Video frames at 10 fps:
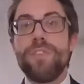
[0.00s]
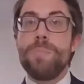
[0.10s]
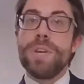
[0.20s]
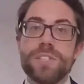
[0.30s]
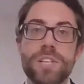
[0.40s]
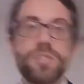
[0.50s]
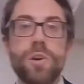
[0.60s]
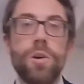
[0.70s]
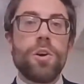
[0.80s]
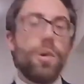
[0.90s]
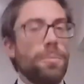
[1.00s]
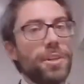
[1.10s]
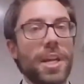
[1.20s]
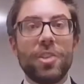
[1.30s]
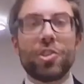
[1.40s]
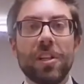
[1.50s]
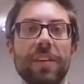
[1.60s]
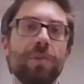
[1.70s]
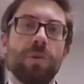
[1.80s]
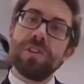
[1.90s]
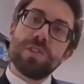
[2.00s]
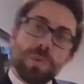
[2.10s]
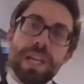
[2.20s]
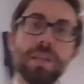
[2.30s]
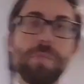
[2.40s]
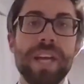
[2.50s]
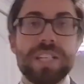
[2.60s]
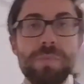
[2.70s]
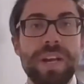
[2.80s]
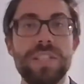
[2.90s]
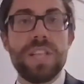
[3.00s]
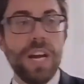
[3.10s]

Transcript: a business owner, or potentially if you were to sweep the basement.